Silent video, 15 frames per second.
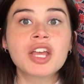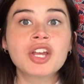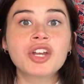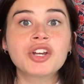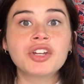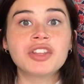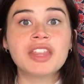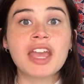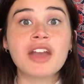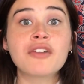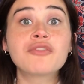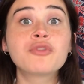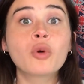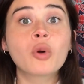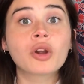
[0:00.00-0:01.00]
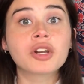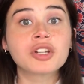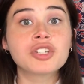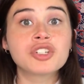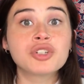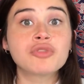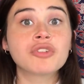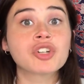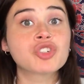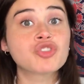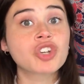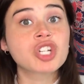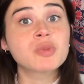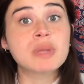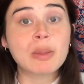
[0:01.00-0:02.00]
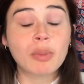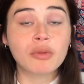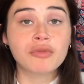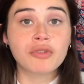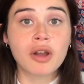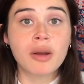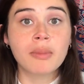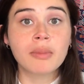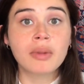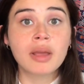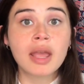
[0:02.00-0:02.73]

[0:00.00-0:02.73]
could they afford to restrict people from